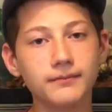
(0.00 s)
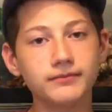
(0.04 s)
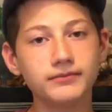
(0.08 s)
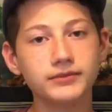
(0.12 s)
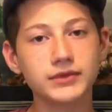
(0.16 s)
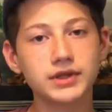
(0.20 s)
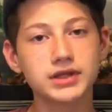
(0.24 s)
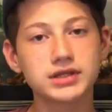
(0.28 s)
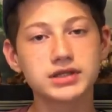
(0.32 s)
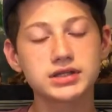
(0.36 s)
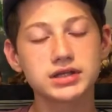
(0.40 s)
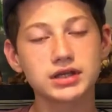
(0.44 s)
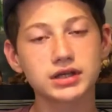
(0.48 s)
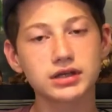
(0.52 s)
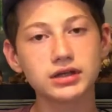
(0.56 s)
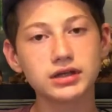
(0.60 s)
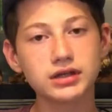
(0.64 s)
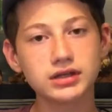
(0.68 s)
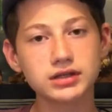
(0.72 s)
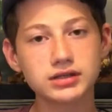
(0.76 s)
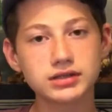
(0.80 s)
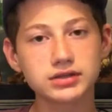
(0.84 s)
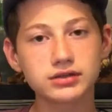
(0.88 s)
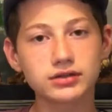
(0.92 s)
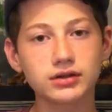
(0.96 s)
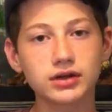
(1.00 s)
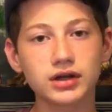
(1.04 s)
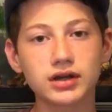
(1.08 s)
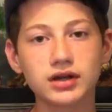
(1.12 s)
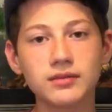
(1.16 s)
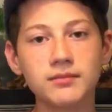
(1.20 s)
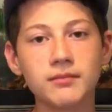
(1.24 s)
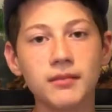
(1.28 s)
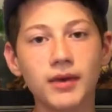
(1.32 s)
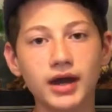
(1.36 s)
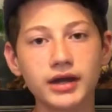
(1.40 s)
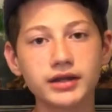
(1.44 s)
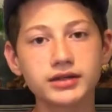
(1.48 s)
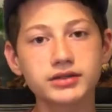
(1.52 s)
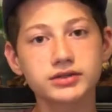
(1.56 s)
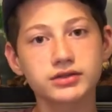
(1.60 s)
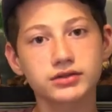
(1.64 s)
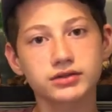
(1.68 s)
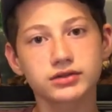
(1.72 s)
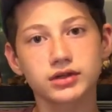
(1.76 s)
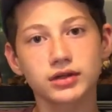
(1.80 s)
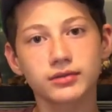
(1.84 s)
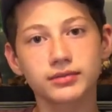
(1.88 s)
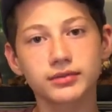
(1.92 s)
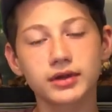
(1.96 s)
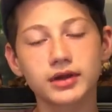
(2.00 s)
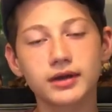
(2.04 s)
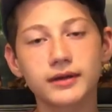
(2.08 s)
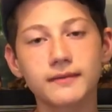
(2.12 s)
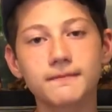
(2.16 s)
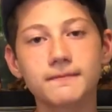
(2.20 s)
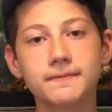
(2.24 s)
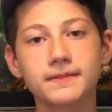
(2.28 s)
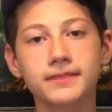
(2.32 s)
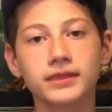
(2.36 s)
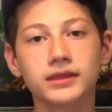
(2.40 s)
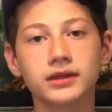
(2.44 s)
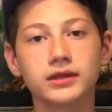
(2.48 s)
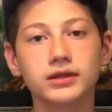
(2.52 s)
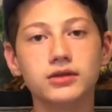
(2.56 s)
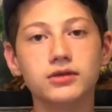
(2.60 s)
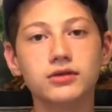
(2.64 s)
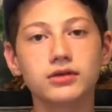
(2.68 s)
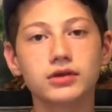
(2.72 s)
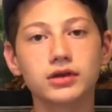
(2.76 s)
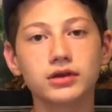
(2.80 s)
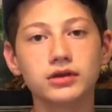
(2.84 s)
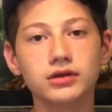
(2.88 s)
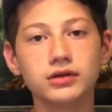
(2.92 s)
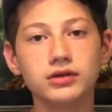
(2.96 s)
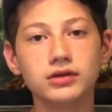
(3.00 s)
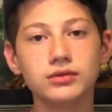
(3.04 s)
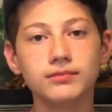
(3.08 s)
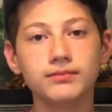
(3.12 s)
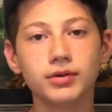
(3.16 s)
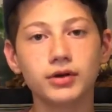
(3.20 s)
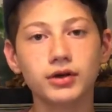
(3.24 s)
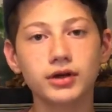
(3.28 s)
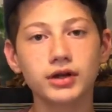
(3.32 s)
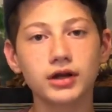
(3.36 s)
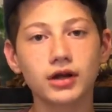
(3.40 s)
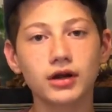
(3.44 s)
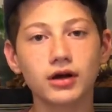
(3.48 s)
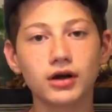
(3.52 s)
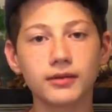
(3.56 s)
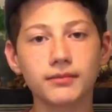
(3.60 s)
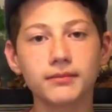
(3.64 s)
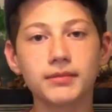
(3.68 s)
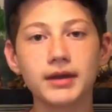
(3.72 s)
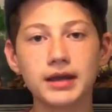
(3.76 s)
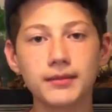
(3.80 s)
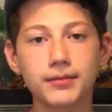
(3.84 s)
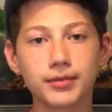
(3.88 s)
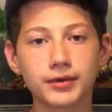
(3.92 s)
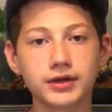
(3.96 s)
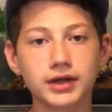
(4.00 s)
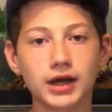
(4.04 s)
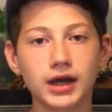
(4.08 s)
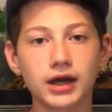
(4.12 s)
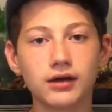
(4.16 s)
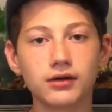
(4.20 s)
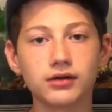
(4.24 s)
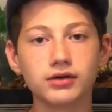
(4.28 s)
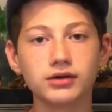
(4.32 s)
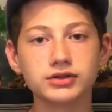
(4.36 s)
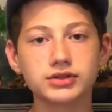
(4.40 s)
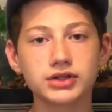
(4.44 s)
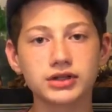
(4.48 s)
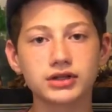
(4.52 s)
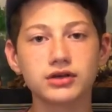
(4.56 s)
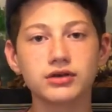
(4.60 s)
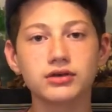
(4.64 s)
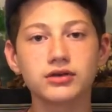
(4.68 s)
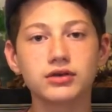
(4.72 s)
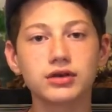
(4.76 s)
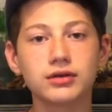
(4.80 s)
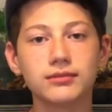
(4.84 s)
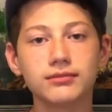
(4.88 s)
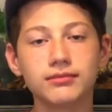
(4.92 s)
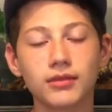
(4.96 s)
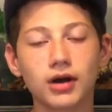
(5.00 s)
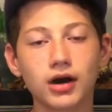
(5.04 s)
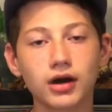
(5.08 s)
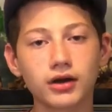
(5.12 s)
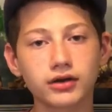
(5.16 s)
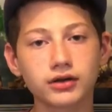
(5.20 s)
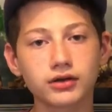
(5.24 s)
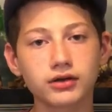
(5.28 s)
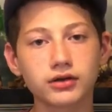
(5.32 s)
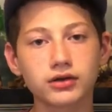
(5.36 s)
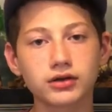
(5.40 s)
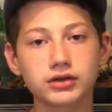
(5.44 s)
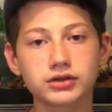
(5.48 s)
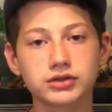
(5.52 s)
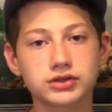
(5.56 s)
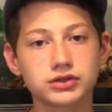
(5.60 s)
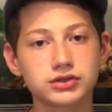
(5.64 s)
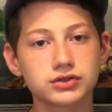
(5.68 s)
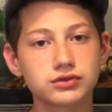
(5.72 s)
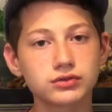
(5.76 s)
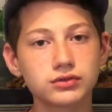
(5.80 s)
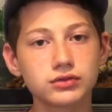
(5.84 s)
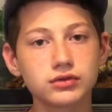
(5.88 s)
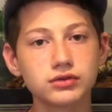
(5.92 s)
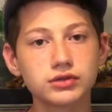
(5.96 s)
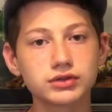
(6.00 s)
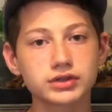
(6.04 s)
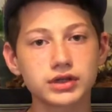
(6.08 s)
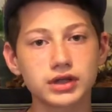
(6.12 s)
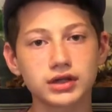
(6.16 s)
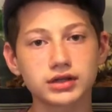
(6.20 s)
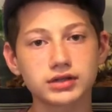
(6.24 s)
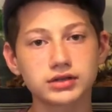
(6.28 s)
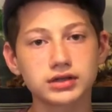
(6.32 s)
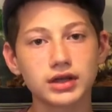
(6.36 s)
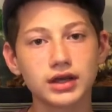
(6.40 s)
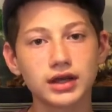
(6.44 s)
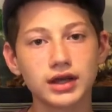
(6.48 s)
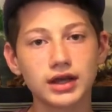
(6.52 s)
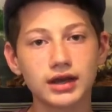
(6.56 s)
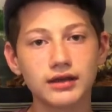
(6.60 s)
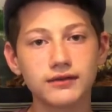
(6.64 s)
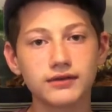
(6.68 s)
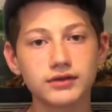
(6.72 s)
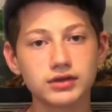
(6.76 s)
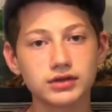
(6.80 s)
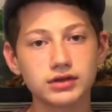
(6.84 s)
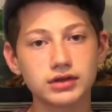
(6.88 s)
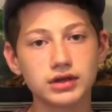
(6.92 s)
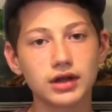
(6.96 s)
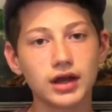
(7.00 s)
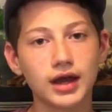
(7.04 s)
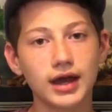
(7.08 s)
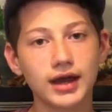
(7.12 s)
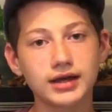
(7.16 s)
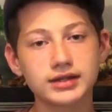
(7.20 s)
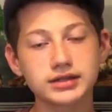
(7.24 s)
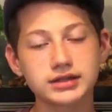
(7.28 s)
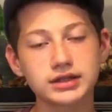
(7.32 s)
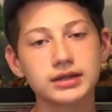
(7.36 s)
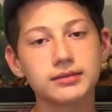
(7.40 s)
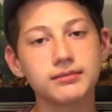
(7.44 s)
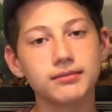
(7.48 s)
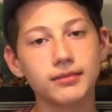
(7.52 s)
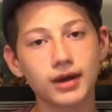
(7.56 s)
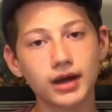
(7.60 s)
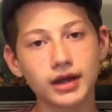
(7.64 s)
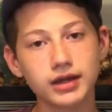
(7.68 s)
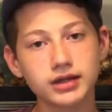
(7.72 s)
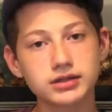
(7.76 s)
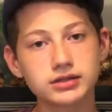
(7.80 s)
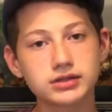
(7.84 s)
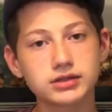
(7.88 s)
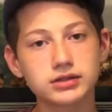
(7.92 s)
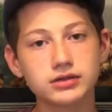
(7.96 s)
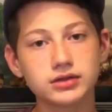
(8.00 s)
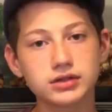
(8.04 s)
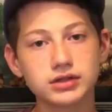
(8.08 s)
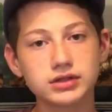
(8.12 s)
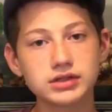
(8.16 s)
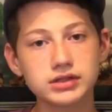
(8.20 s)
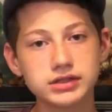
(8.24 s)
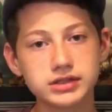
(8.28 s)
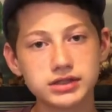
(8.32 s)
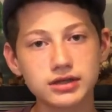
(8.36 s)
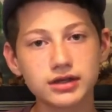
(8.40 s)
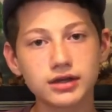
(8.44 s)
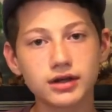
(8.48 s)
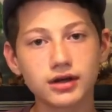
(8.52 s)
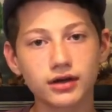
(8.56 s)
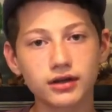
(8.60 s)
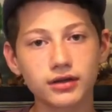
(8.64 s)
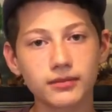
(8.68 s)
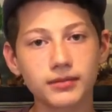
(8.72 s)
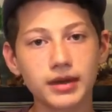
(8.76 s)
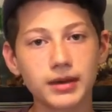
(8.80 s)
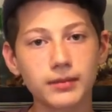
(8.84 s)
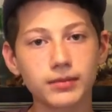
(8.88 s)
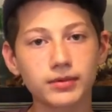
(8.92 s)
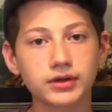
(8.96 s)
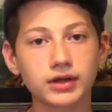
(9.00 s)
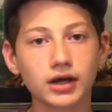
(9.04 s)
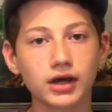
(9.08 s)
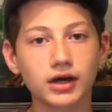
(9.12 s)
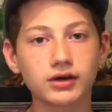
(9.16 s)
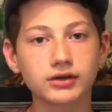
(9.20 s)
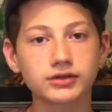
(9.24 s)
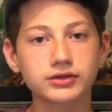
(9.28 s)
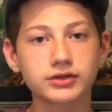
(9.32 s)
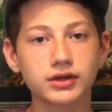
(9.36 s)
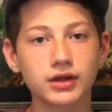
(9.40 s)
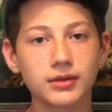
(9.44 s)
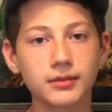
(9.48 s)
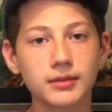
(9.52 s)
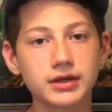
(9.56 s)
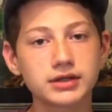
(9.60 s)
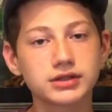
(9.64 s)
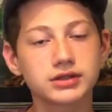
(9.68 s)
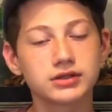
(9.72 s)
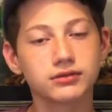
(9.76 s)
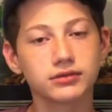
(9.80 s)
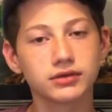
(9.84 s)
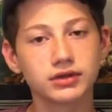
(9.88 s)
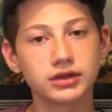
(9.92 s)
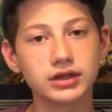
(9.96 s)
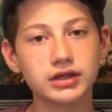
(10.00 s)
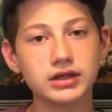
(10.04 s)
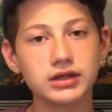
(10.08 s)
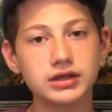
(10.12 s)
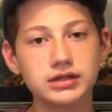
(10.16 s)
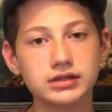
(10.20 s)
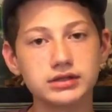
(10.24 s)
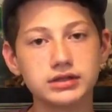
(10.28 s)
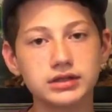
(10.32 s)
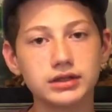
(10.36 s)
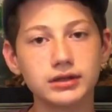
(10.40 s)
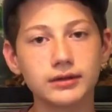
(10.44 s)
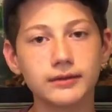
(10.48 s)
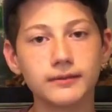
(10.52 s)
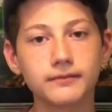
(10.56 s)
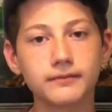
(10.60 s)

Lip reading: sickness or any mites or something, you can put it on paper towels, and then you can monitor its stools, and if it has any mites, you can see it on the paper towel, so that makes it really easy.